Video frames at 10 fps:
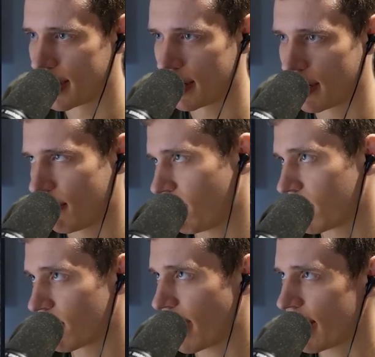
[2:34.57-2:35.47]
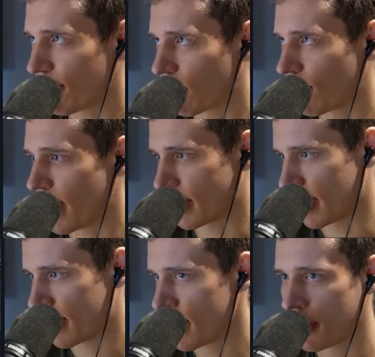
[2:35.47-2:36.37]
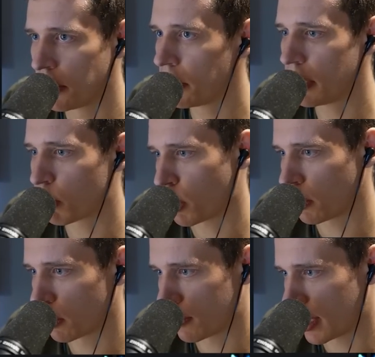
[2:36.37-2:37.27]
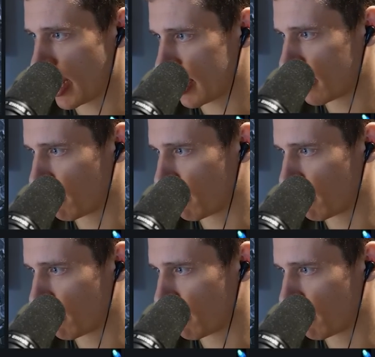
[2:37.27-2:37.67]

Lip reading: And it's kind of correct here. You see the Protoss forgetting to